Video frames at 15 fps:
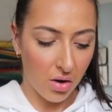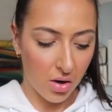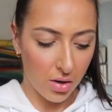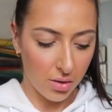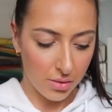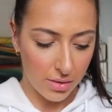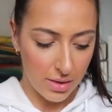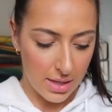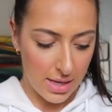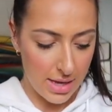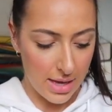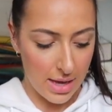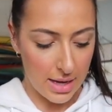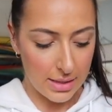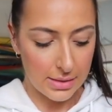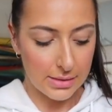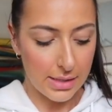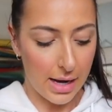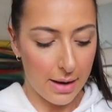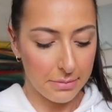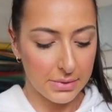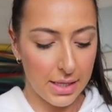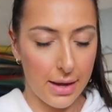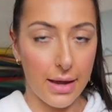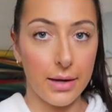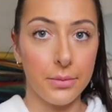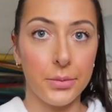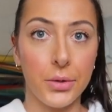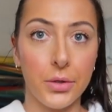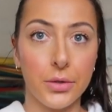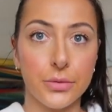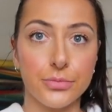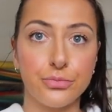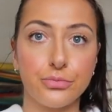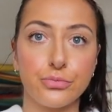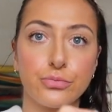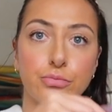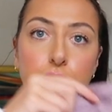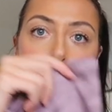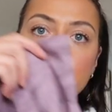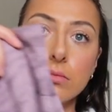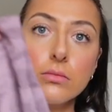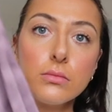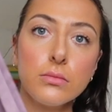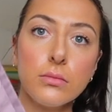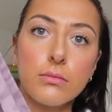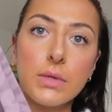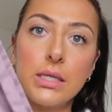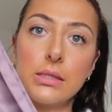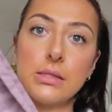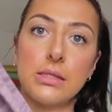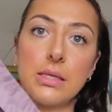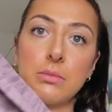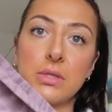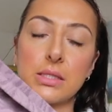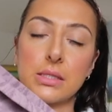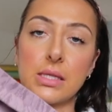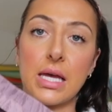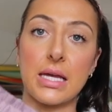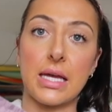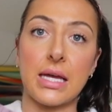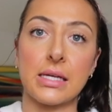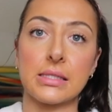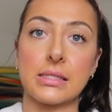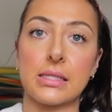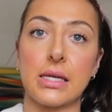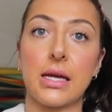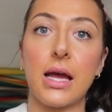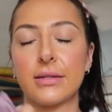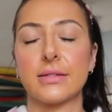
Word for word: are the Adapt Animal Seamless Leggings.